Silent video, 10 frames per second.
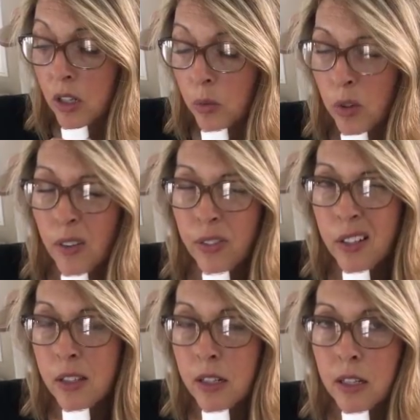
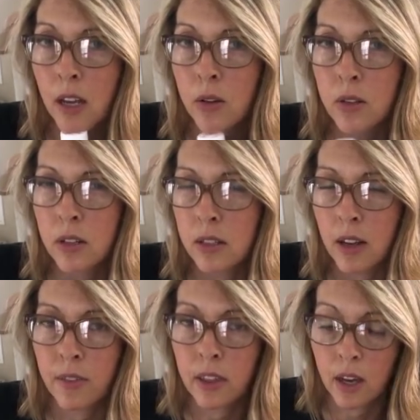roughly 6,000 to
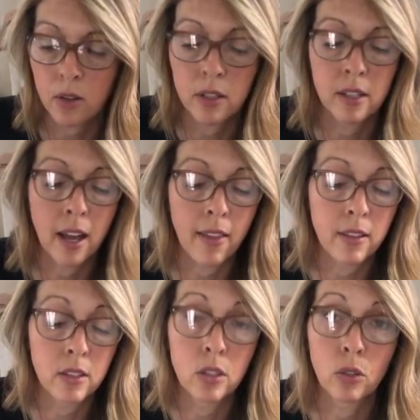7,000
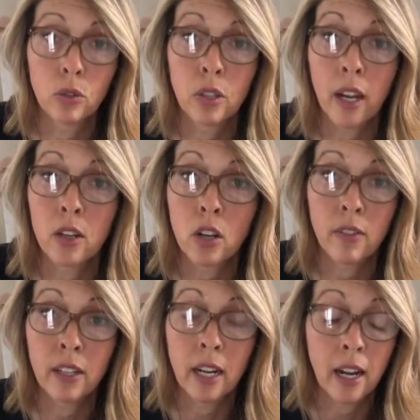deaths due to
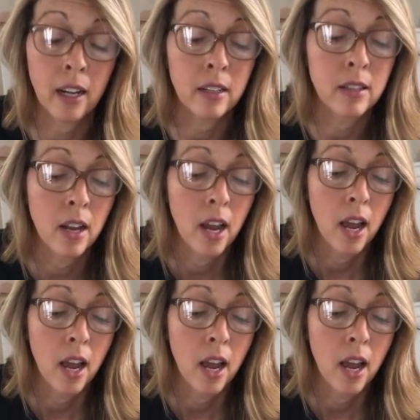HIV and AIDS.